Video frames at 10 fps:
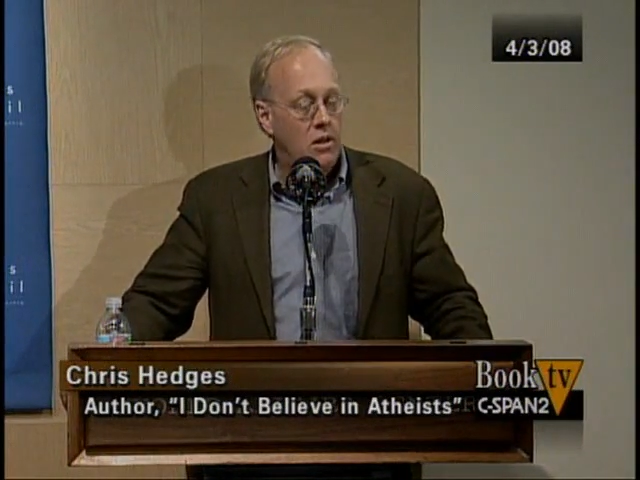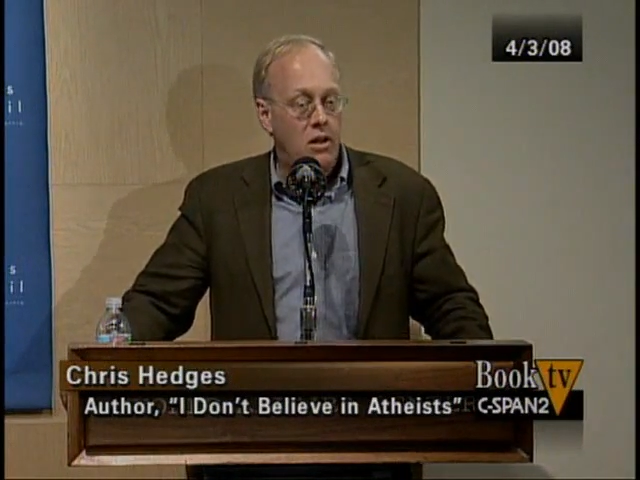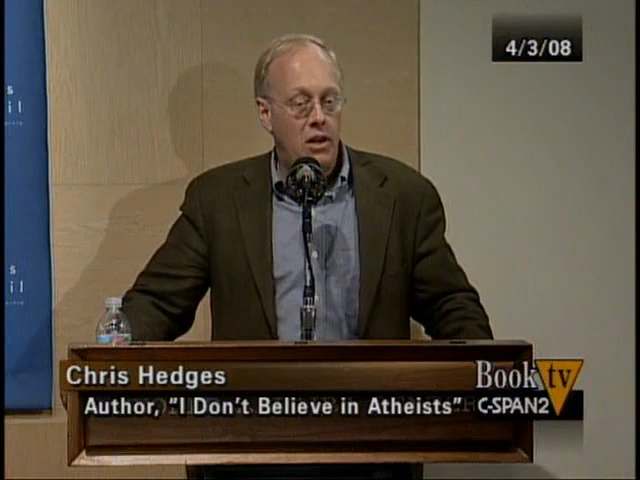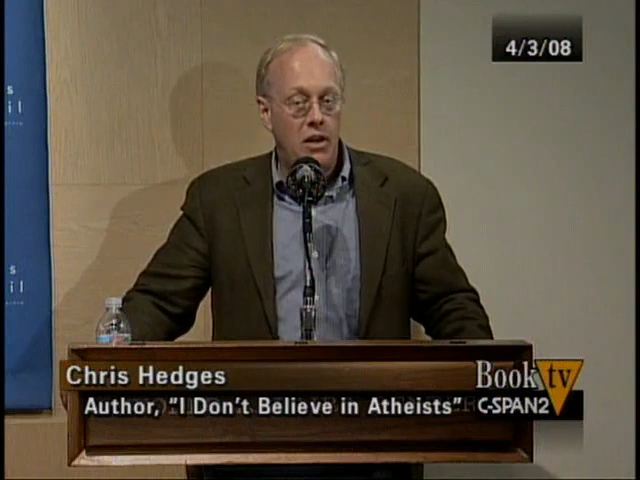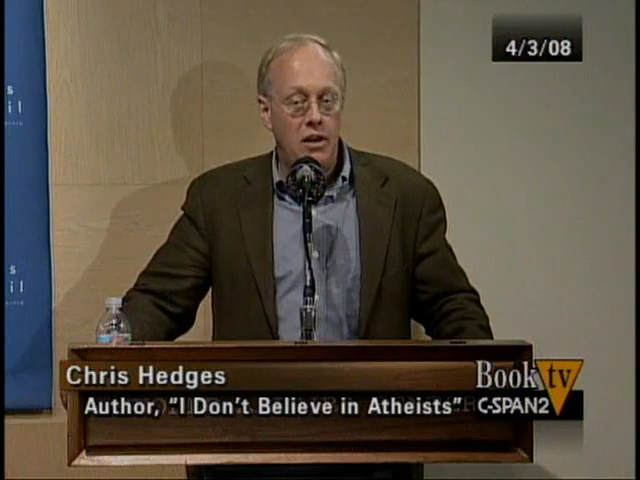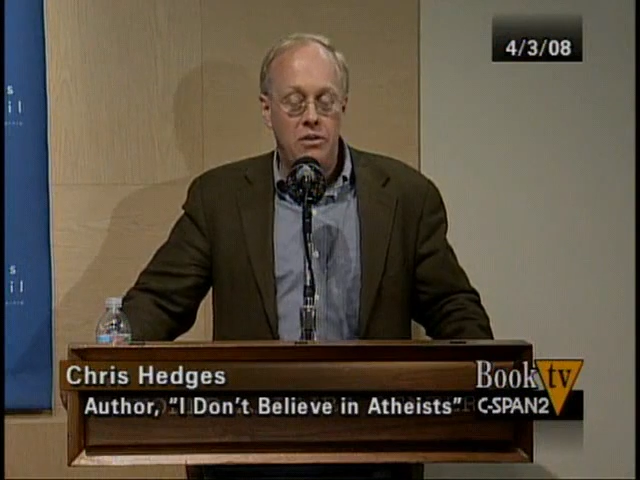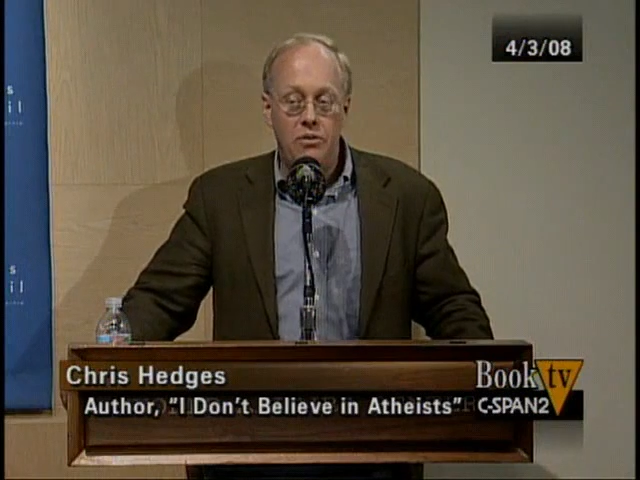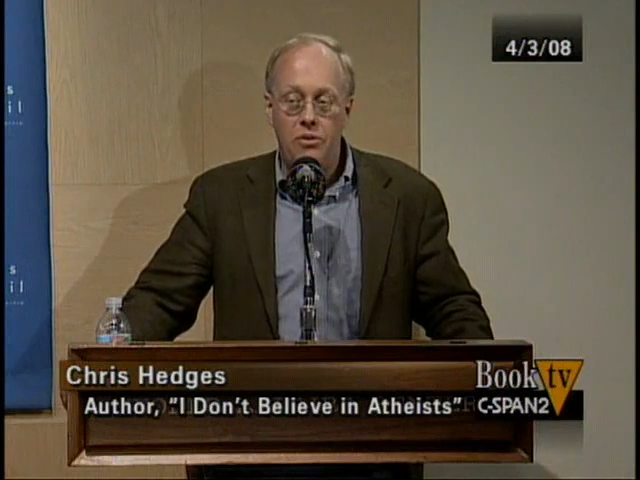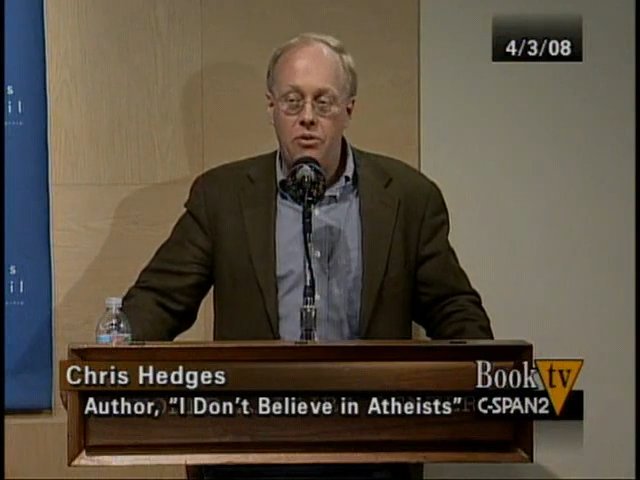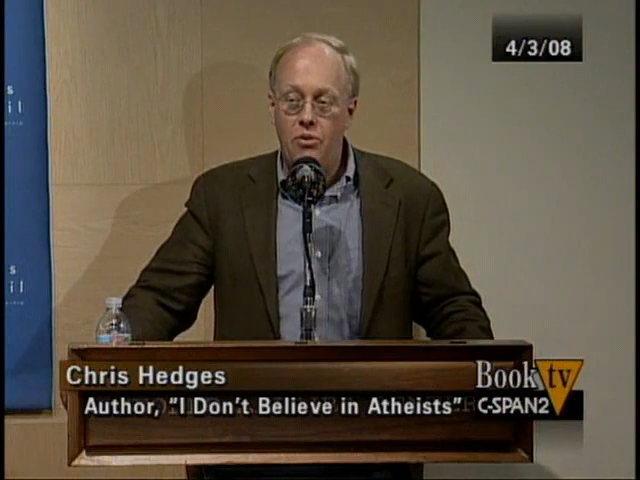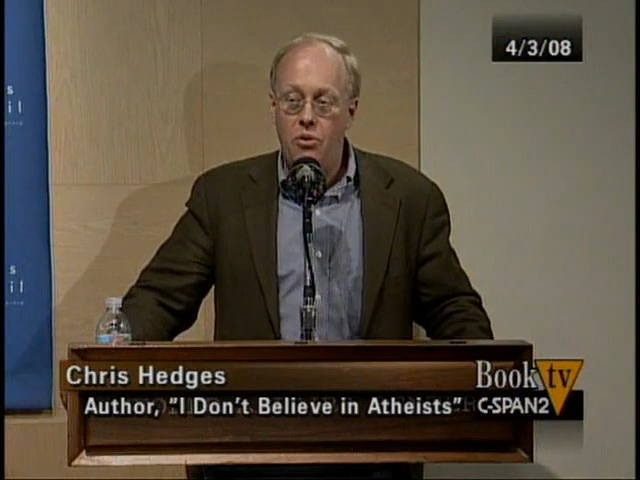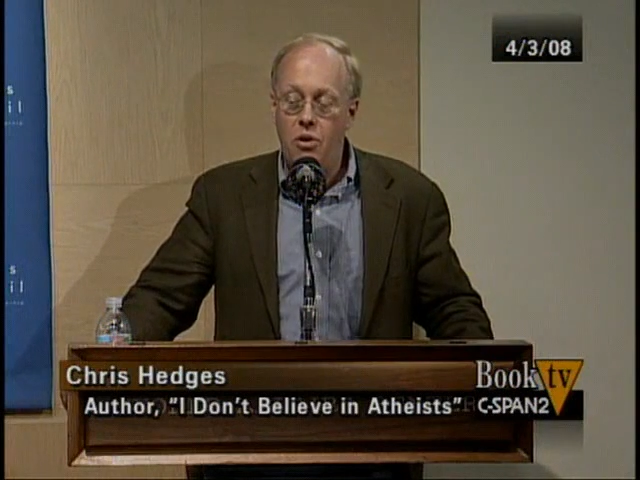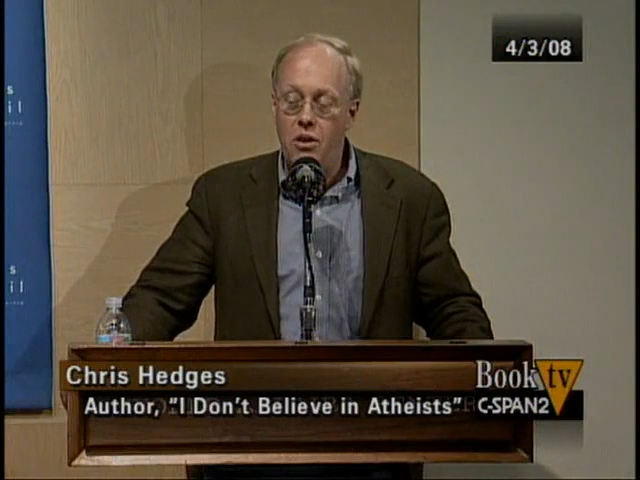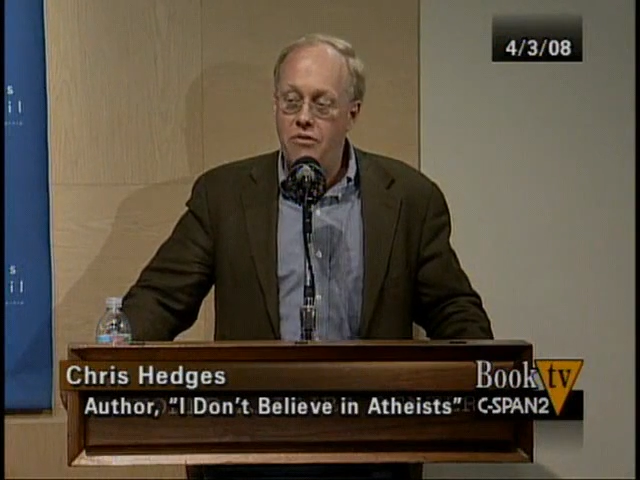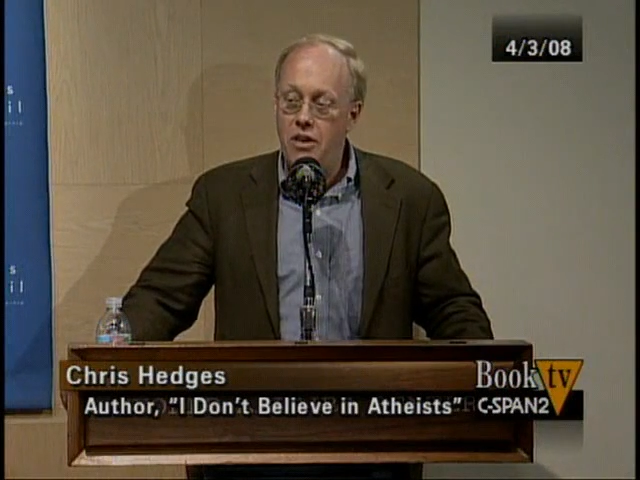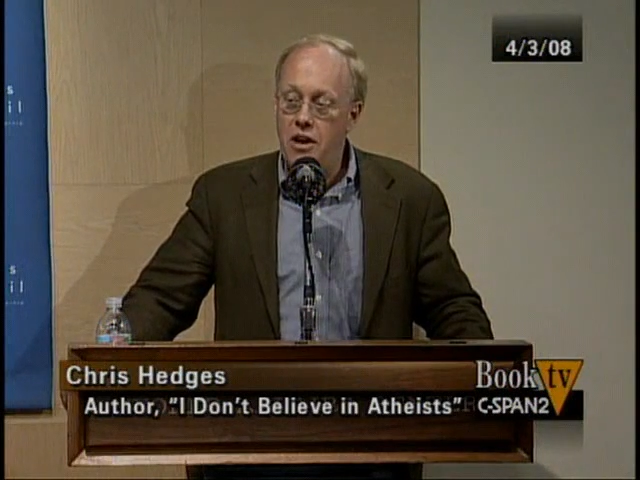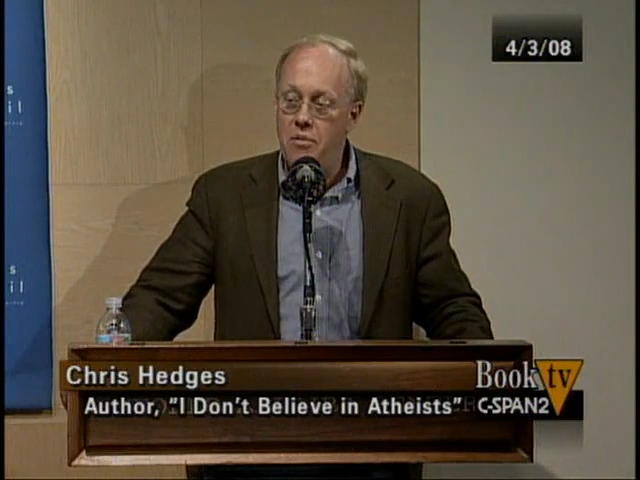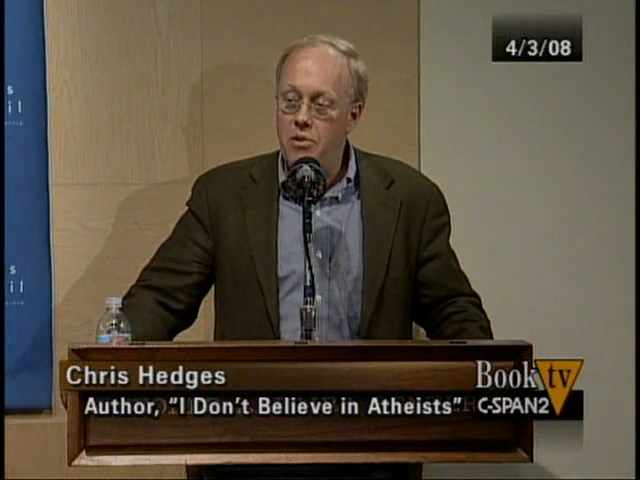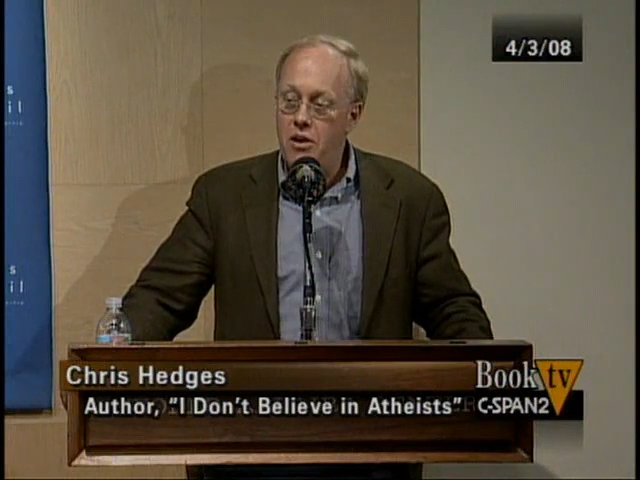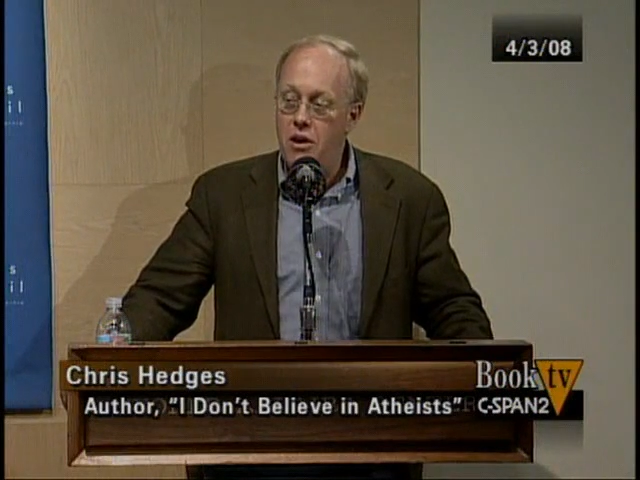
All of them